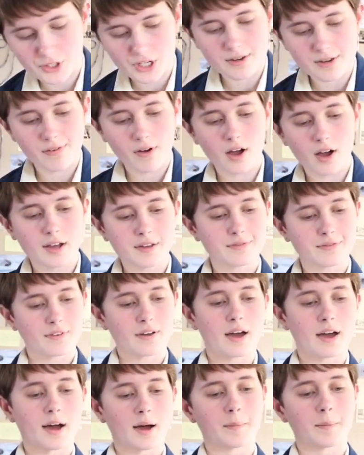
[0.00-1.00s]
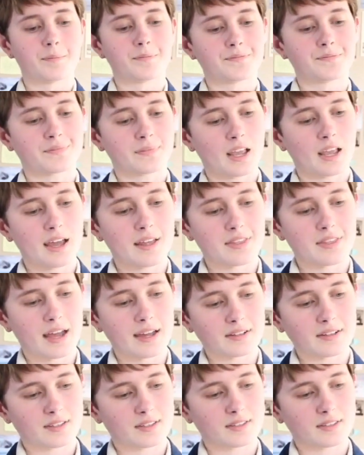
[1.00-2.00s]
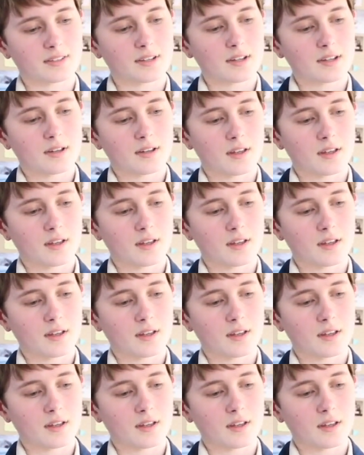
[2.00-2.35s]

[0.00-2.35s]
G5, and that's